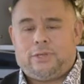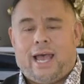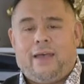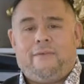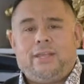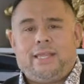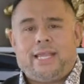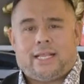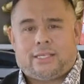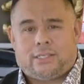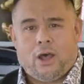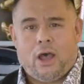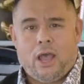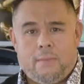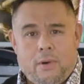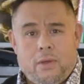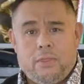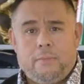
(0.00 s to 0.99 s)
are having that
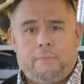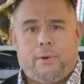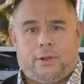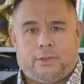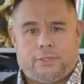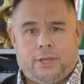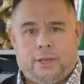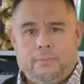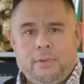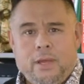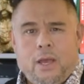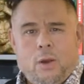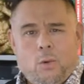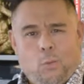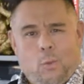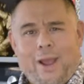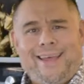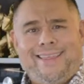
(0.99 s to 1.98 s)
time on the bottom
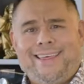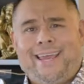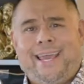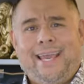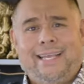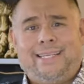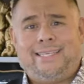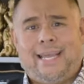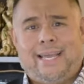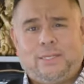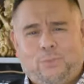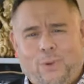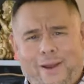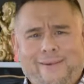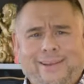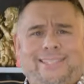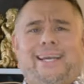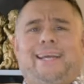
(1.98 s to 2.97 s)
where the heat is,
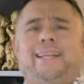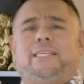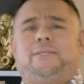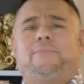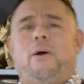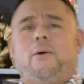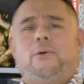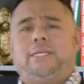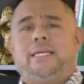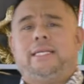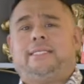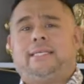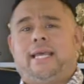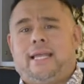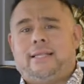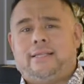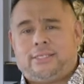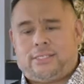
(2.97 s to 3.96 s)
where it's at its most
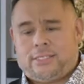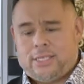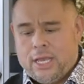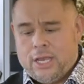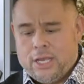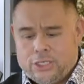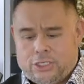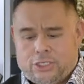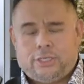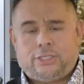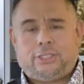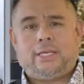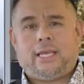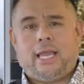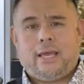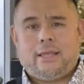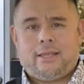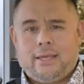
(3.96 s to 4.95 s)
intense, just to
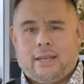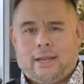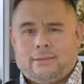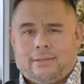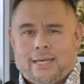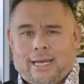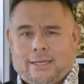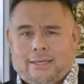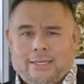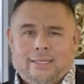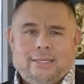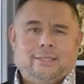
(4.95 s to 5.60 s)
get, you know, that,